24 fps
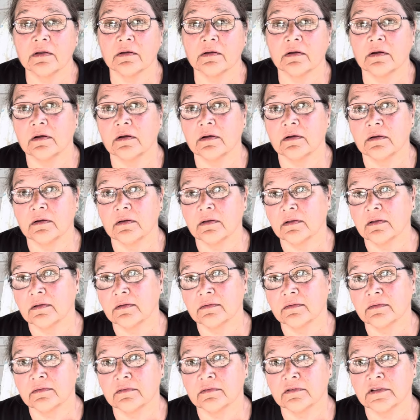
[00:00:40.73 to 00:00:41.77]

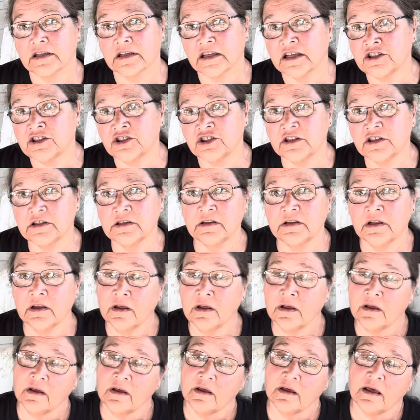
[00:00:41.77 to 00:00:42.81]
the kitchen,
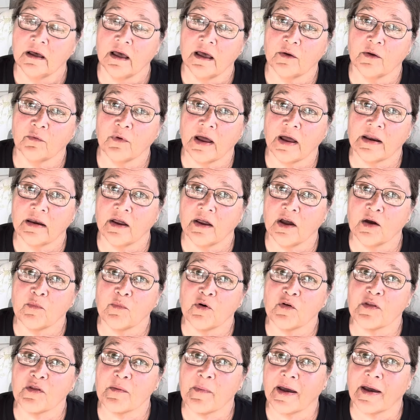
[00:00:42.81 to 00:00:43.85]
and right now I'm
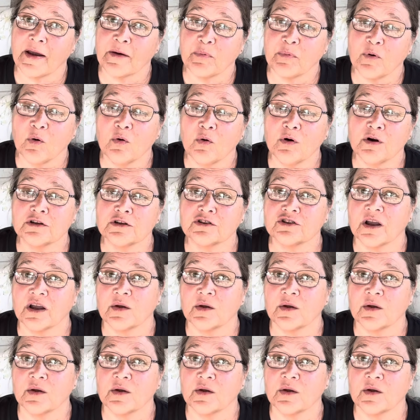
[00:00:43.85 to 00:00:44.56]
on the back porch,